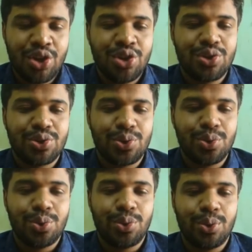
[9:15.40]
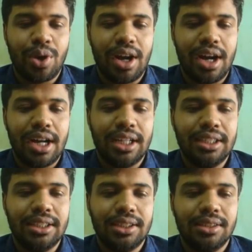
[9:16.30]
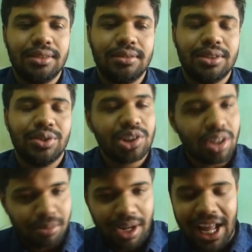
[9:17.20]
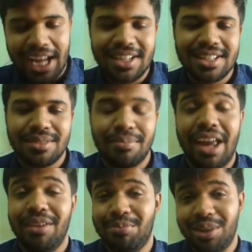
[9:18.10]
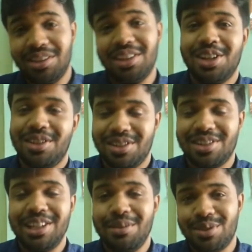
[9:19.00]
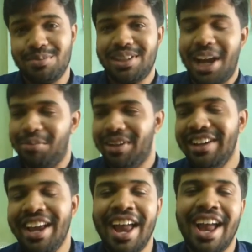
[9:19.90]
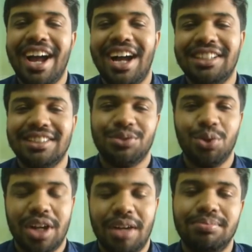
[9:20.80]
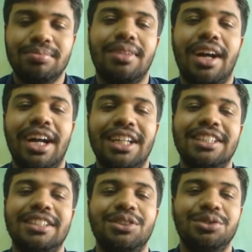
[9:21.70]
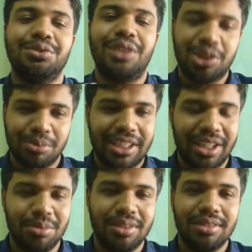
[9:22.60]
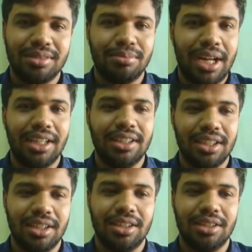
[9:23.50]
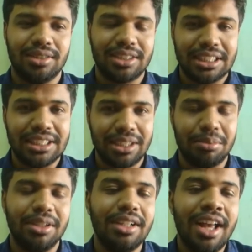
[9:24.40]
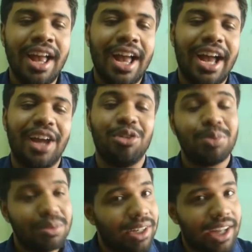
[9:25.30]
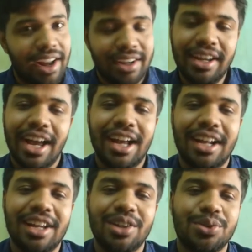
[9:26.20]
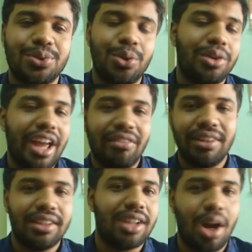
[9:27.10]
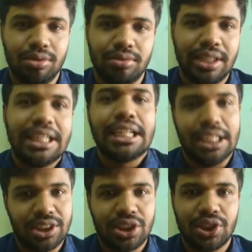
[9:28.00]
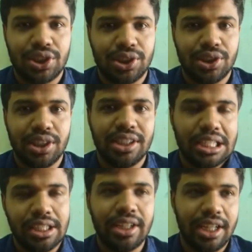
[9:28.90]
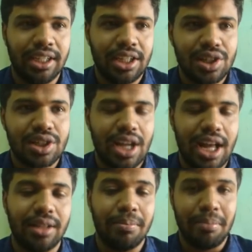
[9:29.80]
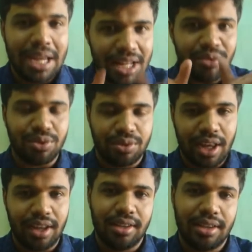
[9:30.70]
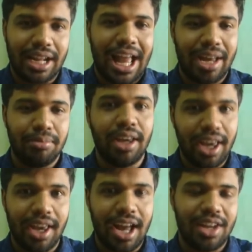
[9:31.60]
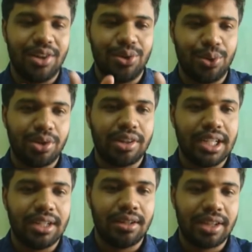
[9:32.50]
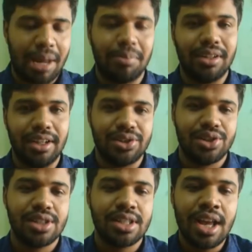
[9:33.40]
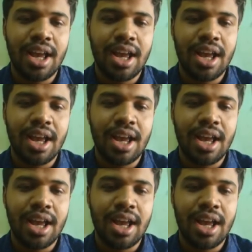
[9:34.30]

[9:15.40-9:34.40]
So I switched off my lights. My brother sleeps beside me. I just woke up. I went to my table, my studying table. I opened my diary and I wrote everything down in English, in clear English. And the main thing, that I am gay, I wrote it in capital letters.